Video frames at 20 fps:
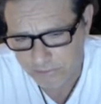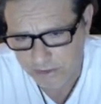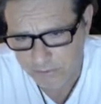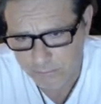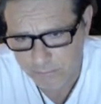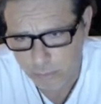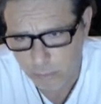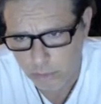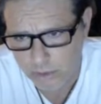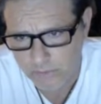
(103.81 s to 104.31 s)

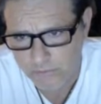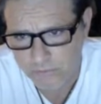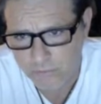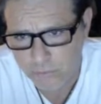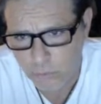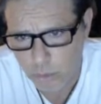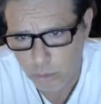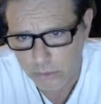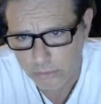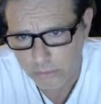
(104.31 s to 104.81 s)

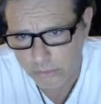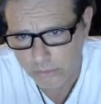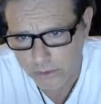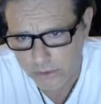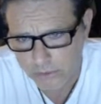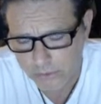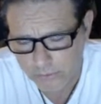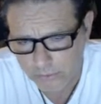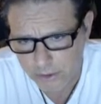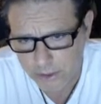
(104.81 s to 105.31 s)

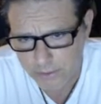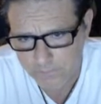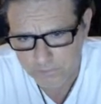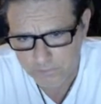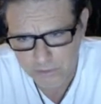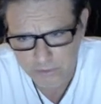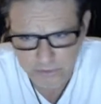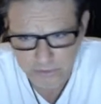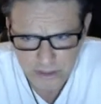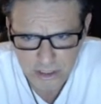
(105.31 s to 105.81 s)

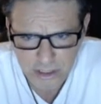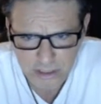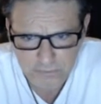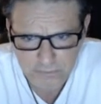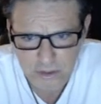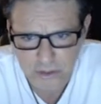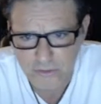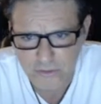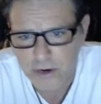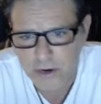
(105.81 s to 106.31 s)
7.433. A
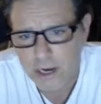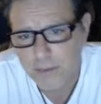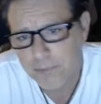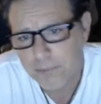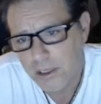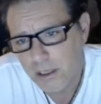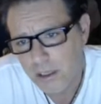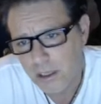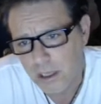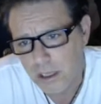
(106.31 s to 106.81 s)
significant drop.